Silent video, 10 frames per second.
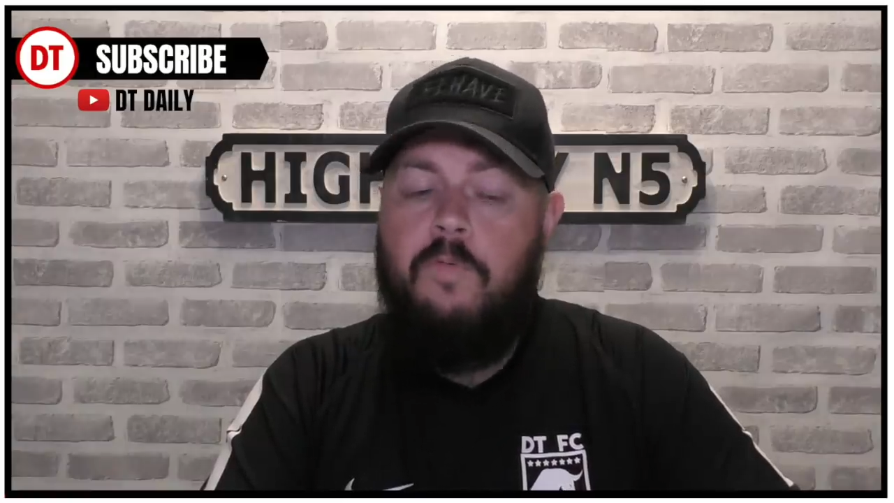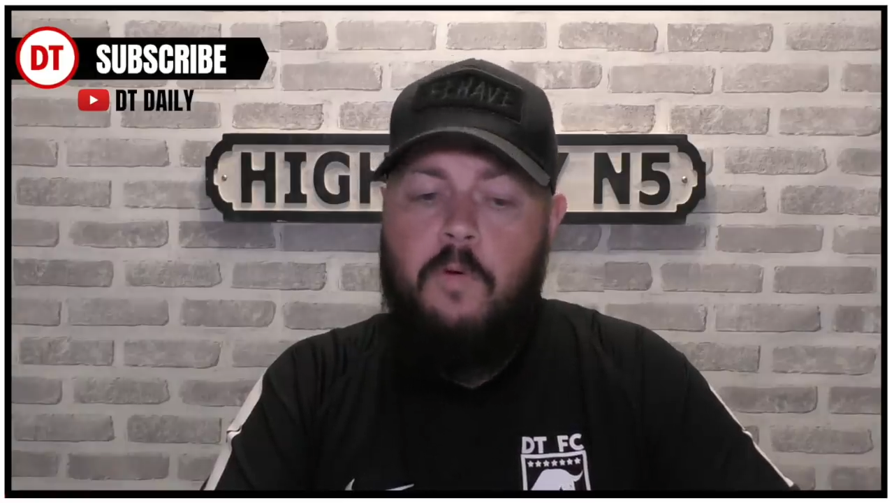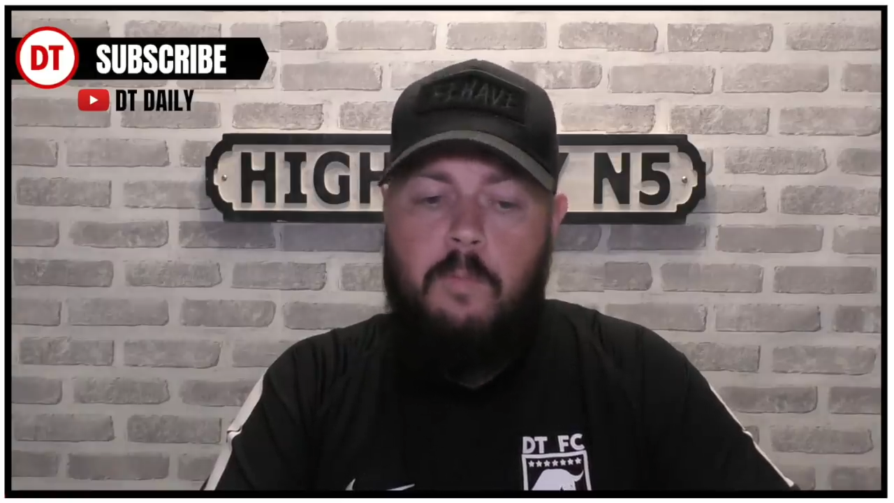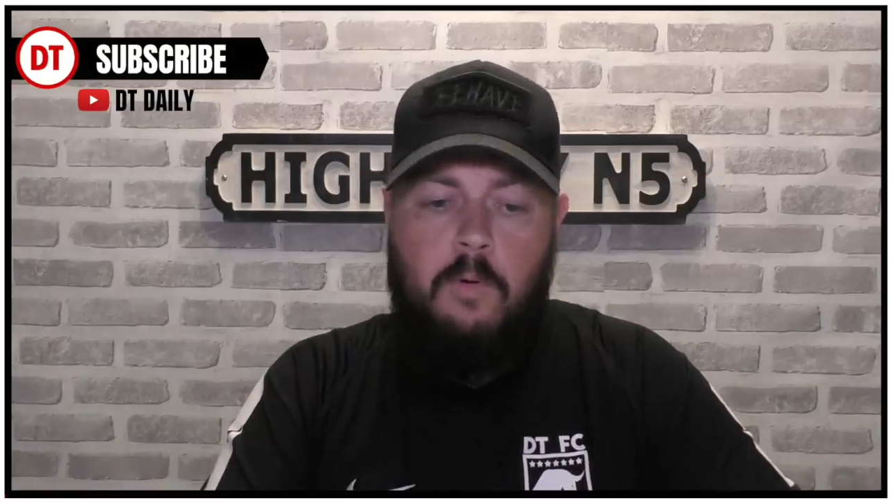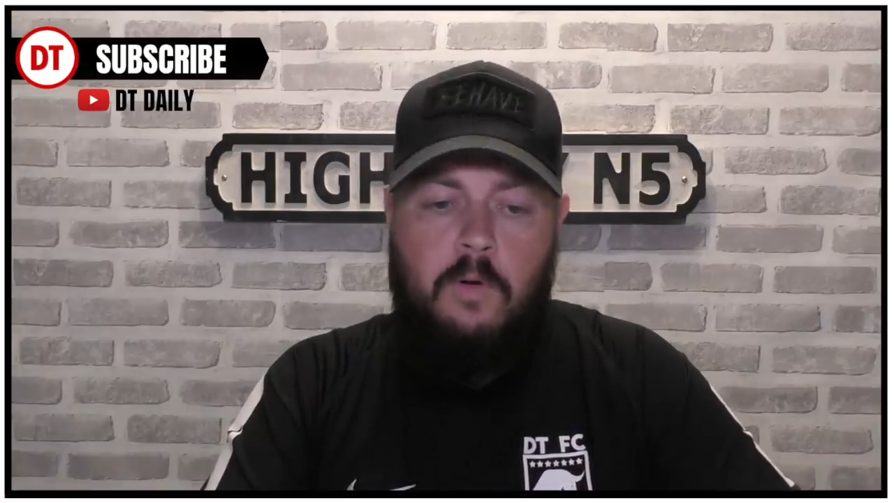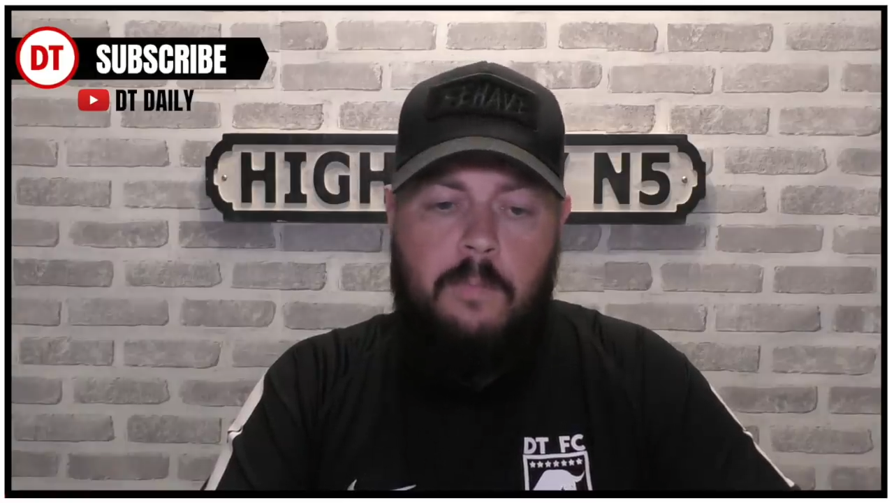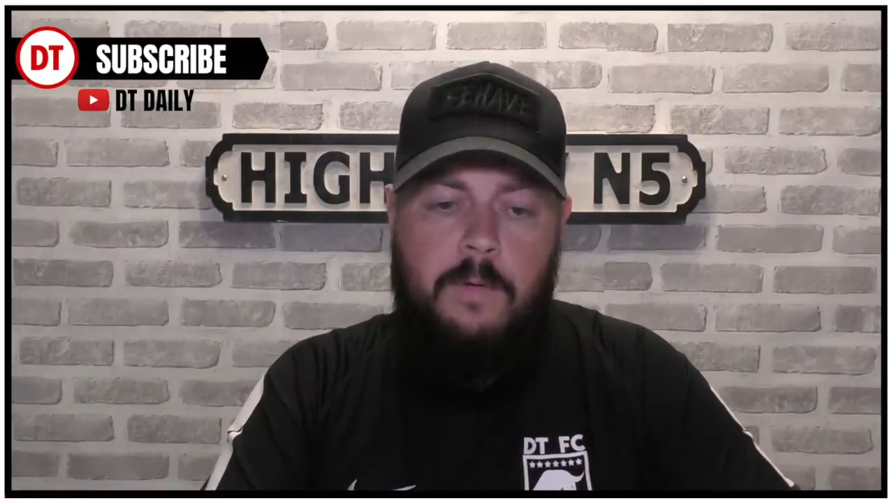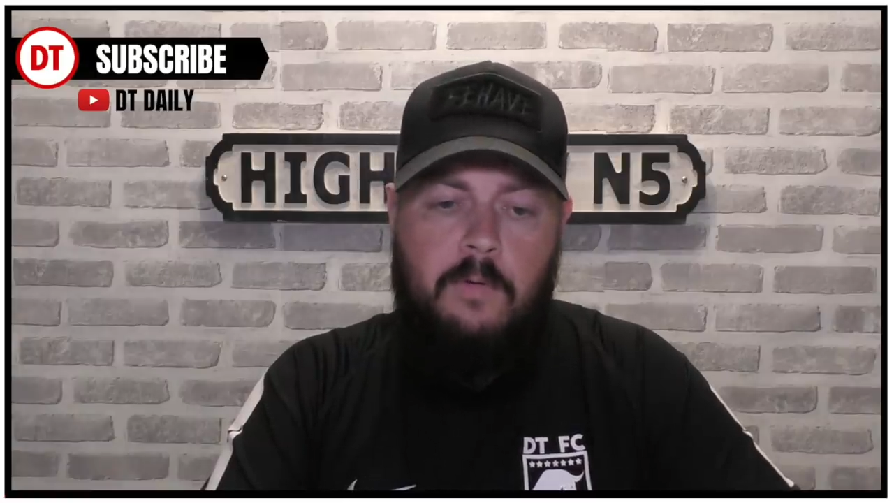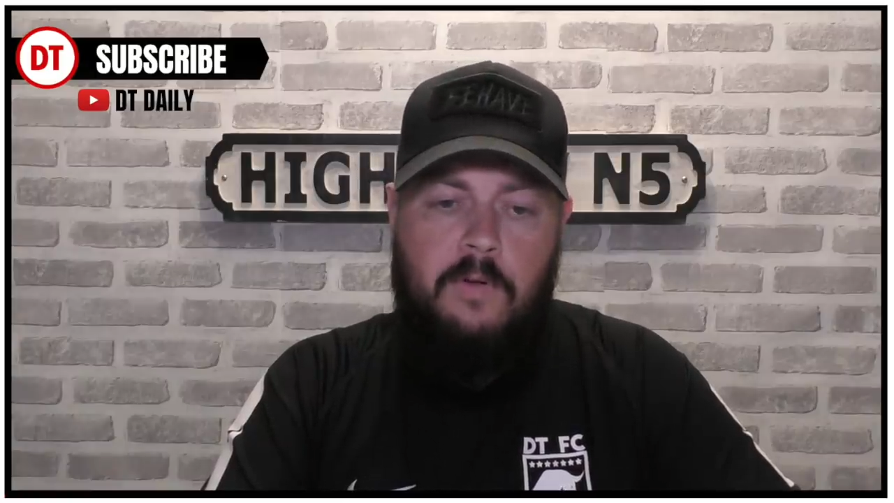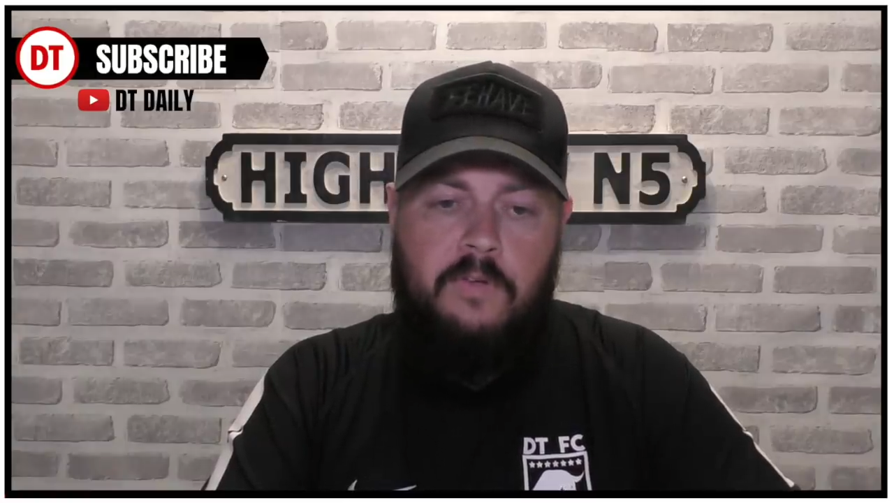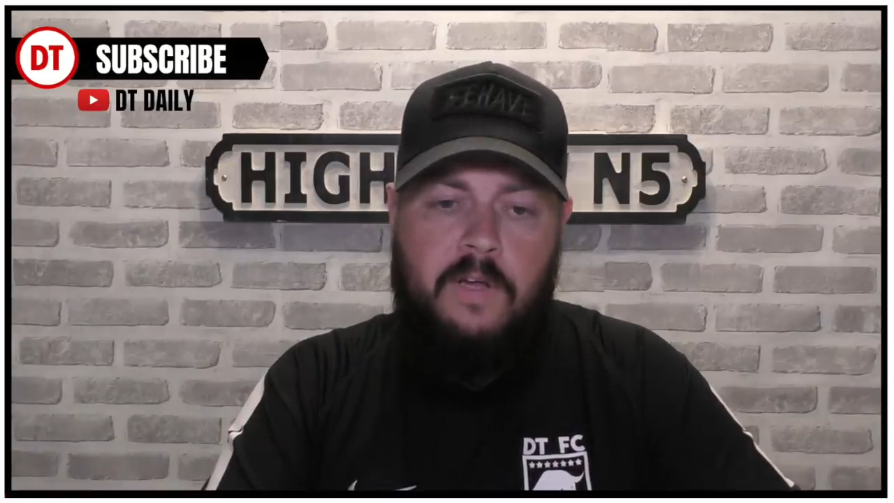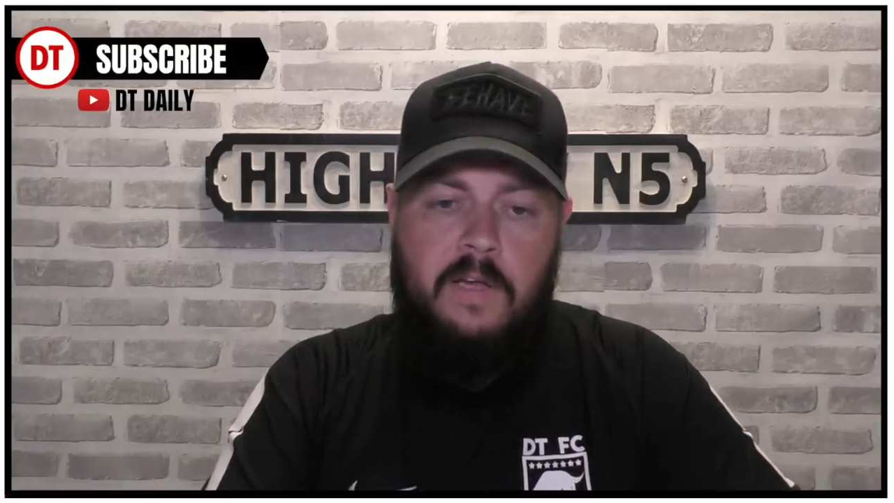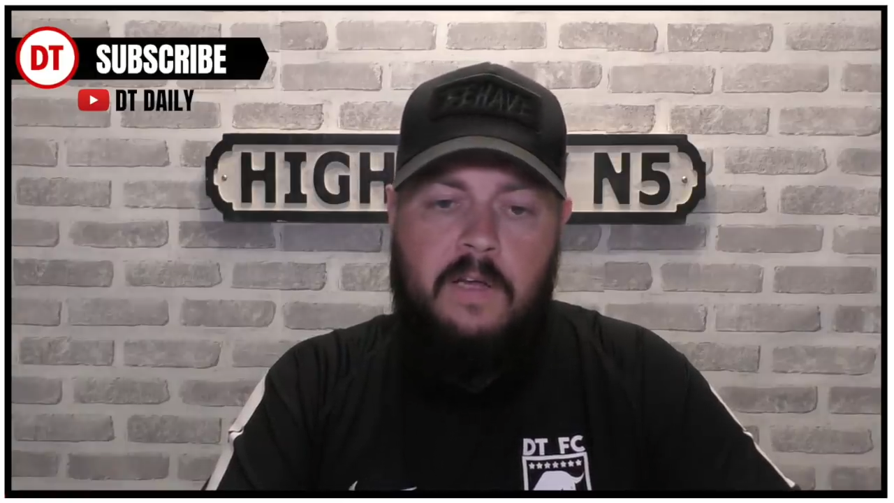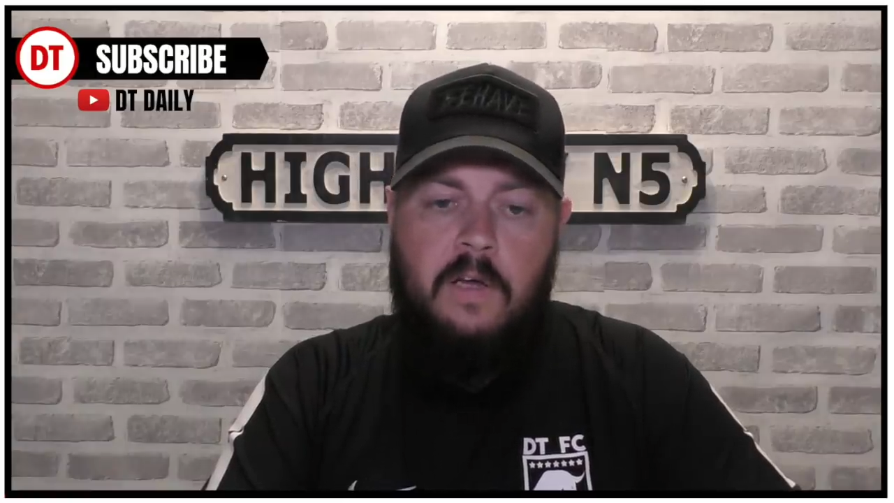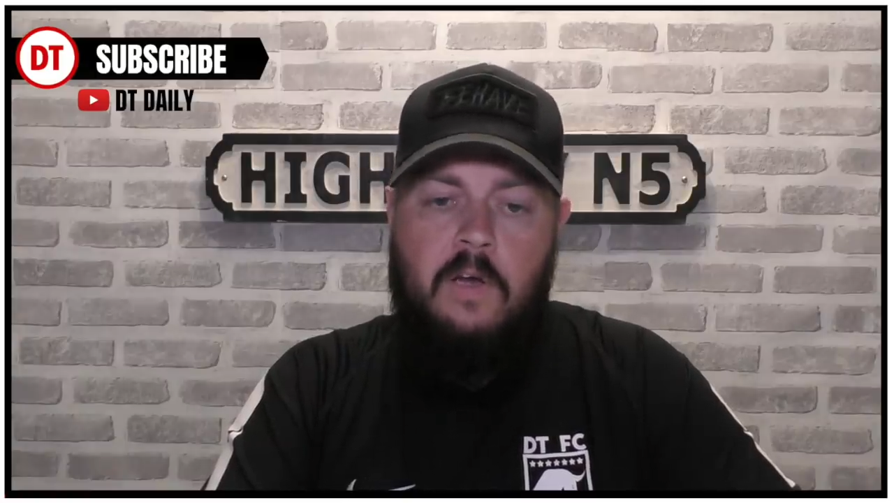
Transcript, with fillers: football community.